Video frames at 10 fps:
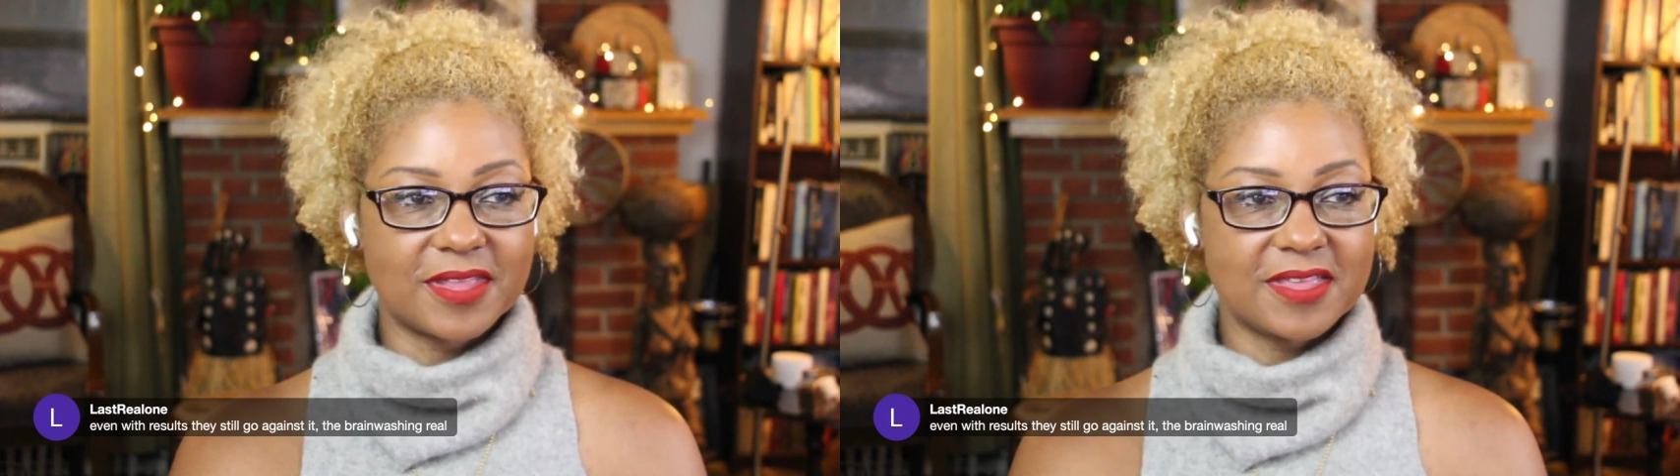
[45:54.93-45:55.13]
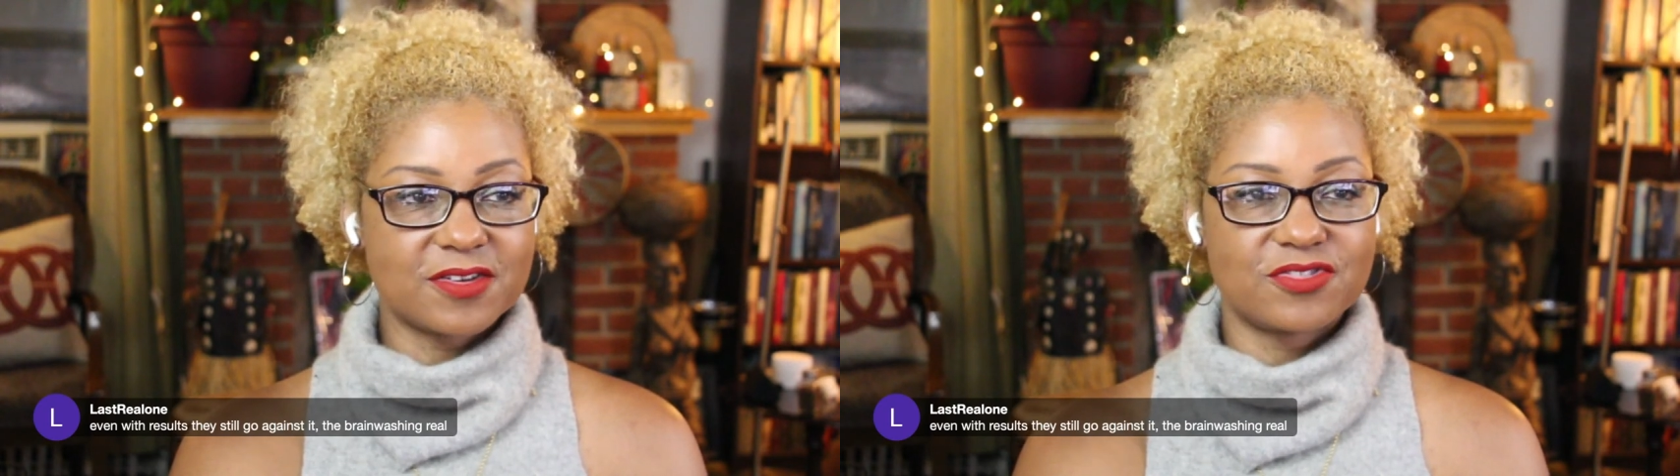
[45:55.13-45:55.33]

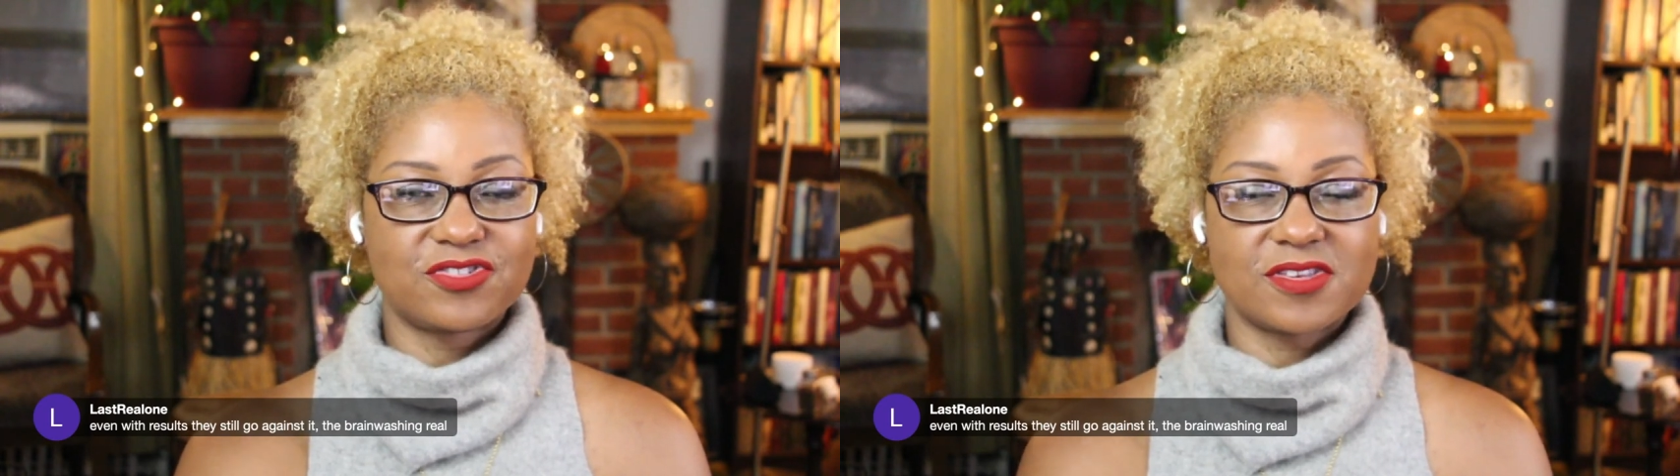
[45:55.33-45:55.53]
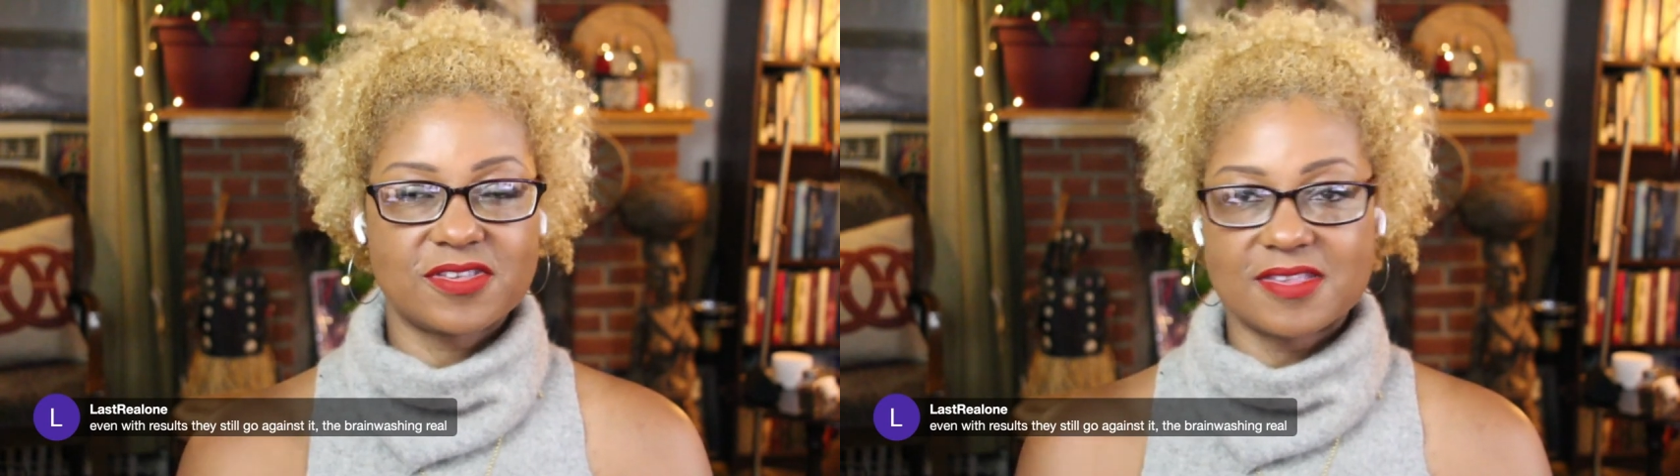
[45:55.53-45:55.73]
like,
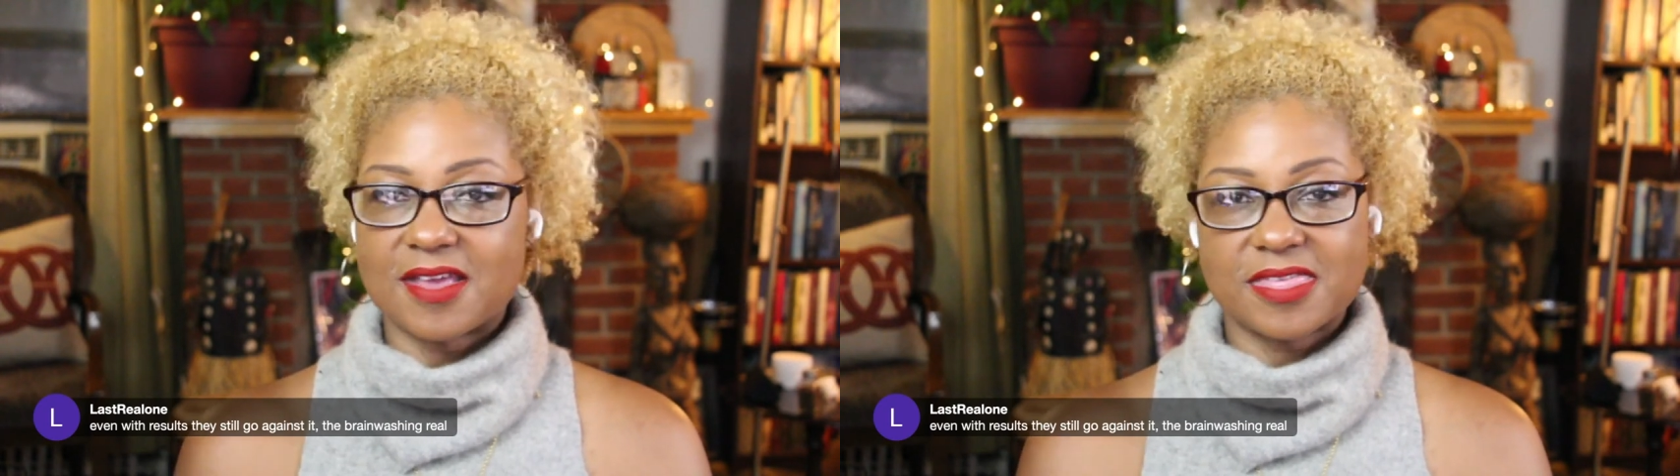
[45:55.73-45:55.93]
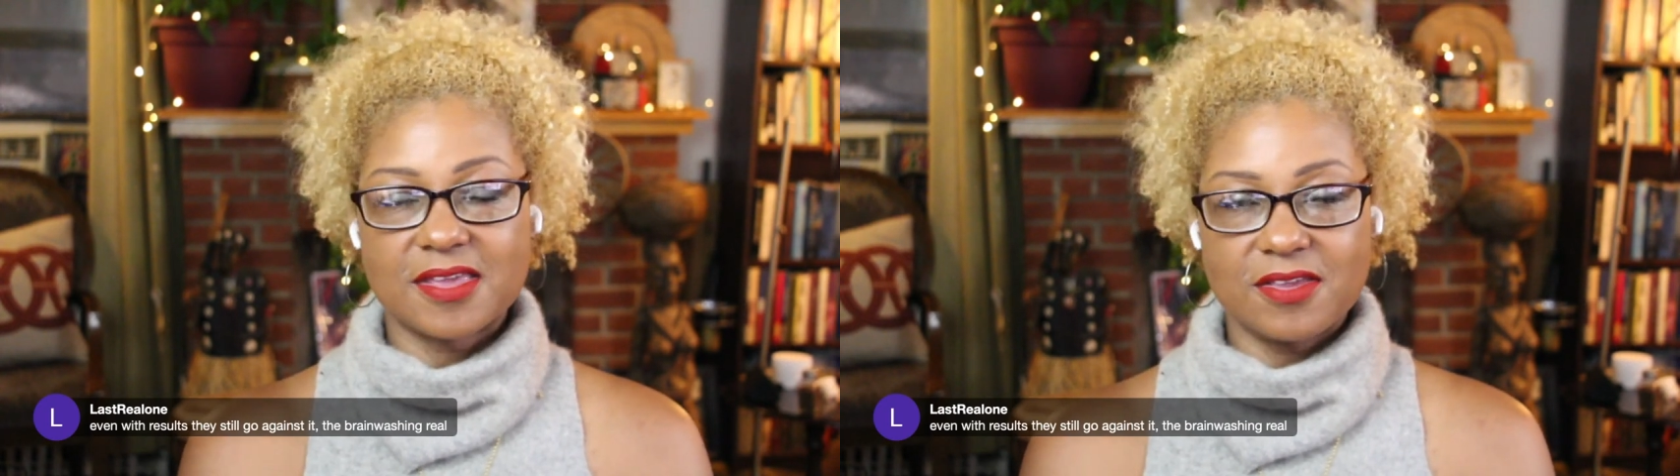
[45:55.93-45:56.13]
there's just
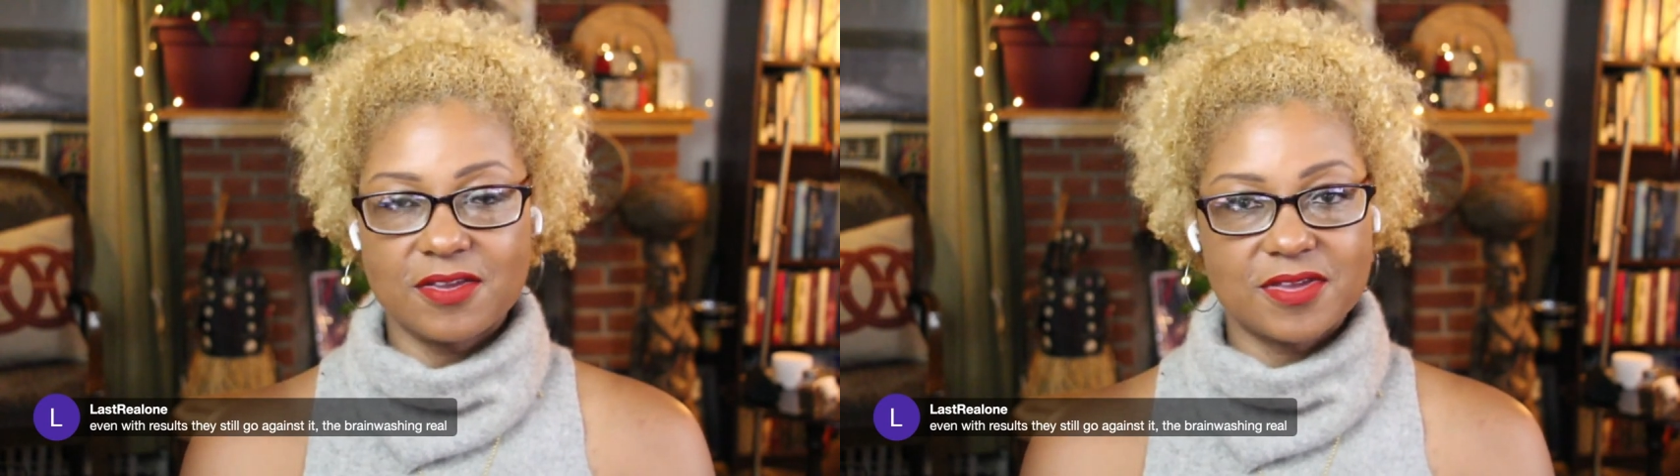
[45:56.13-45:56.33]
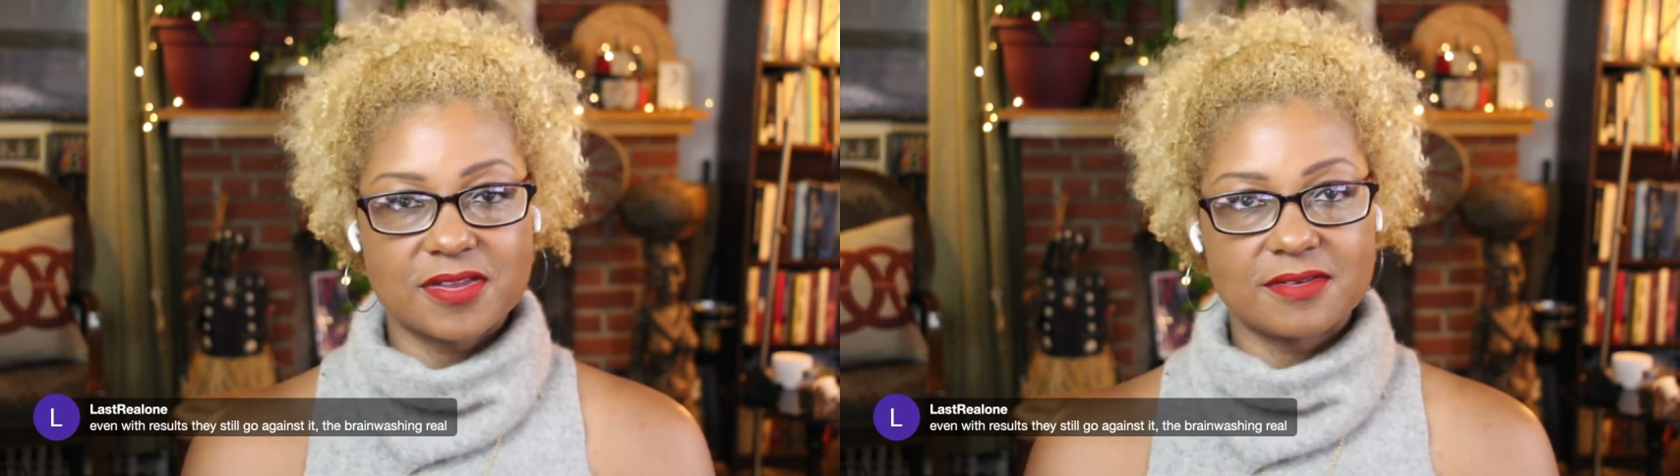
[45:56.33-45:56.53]
nothing
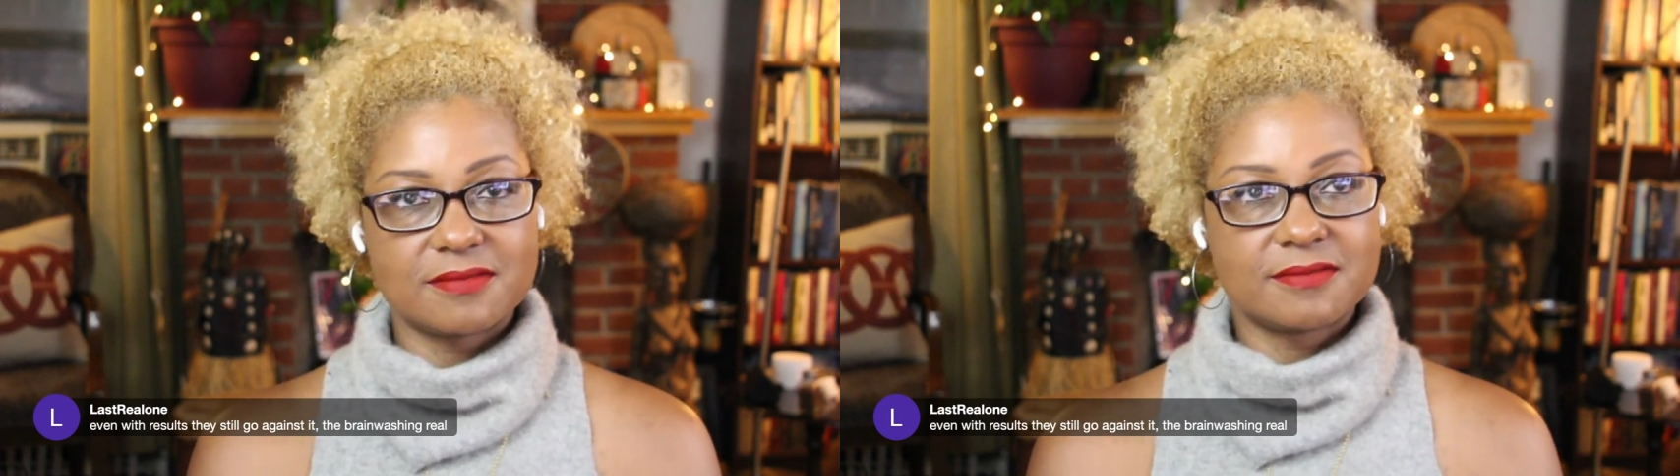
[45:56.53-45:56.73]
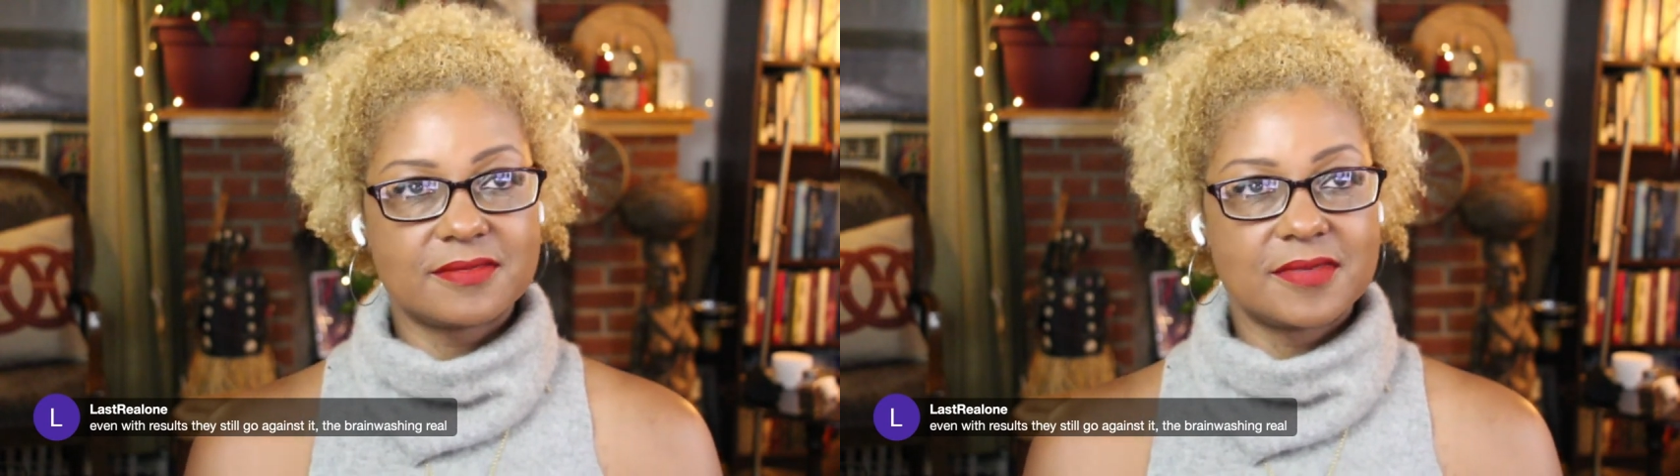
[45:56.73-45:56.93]
you
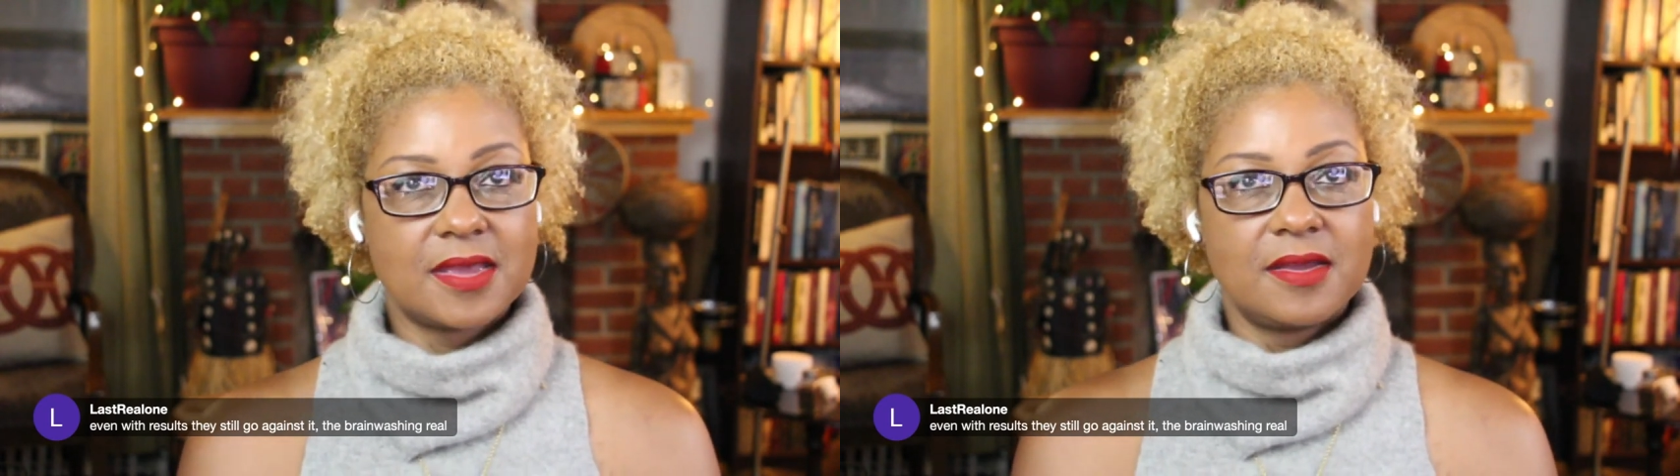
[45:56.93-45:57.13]
can